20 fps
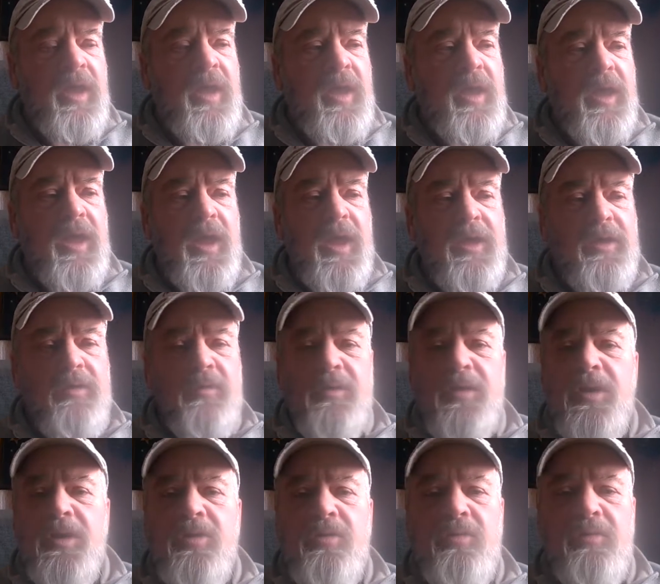And you can
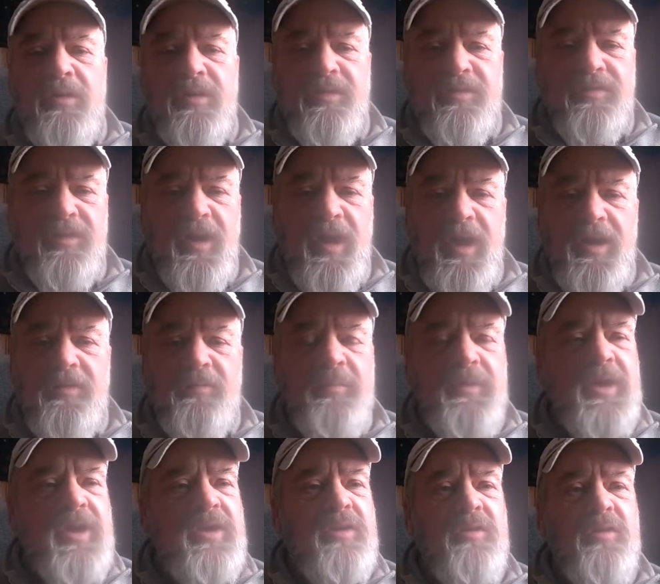criticize me,
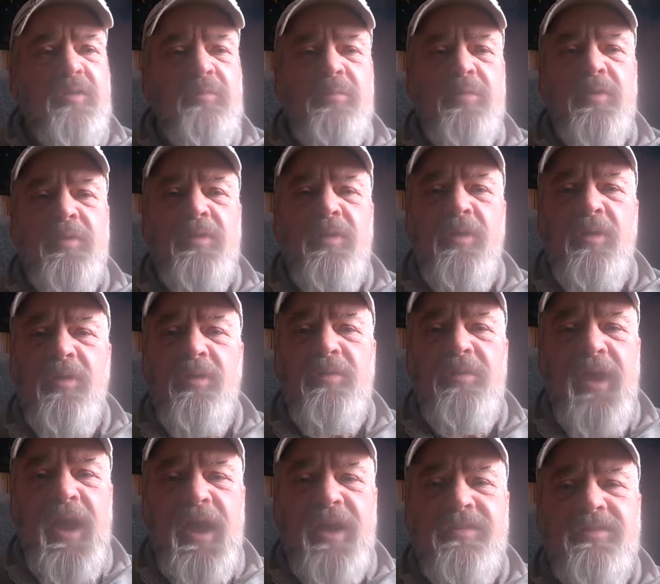you can put all
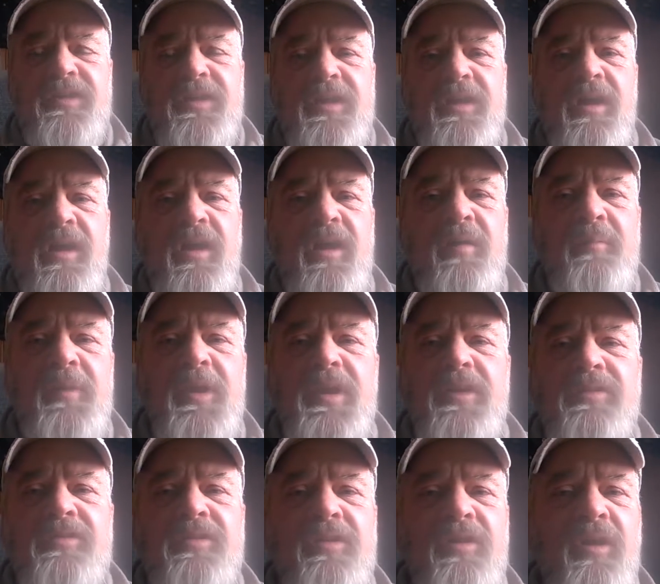nasty comments
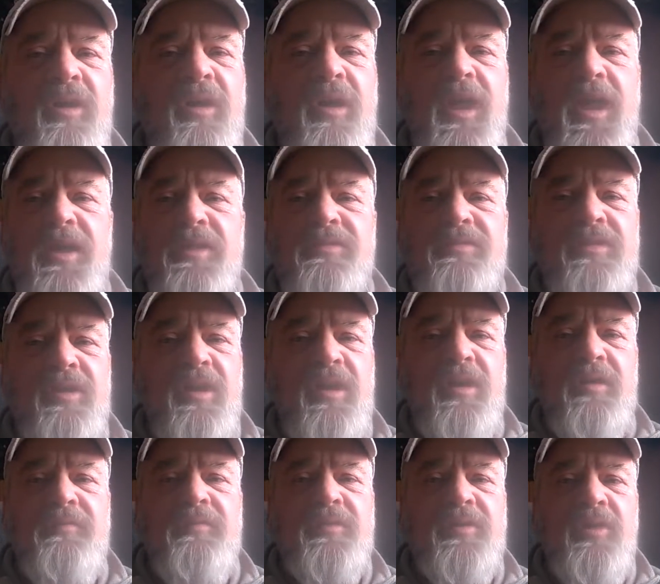and all that stuff
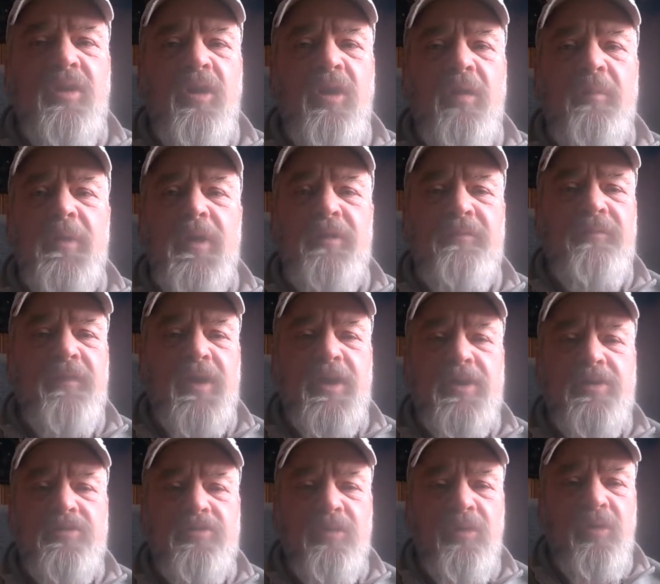and call me a fucking
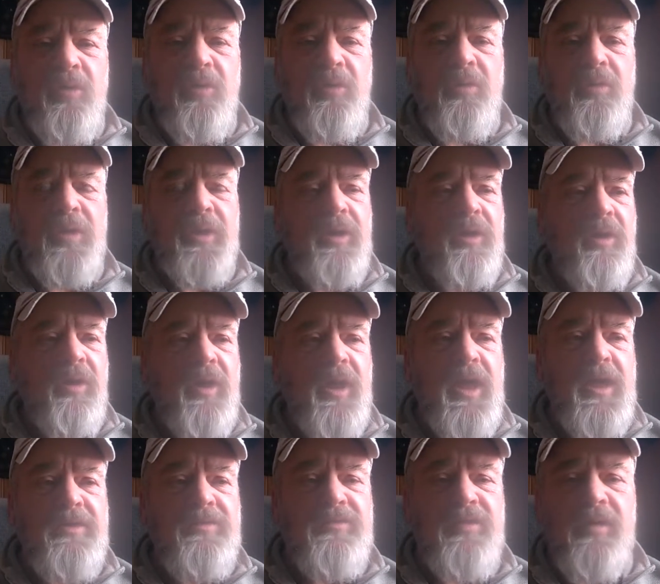troll and all that
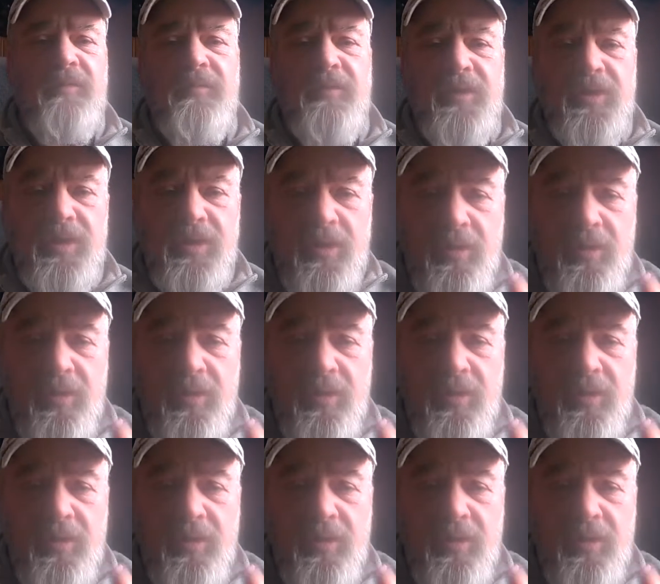stuff. Well, you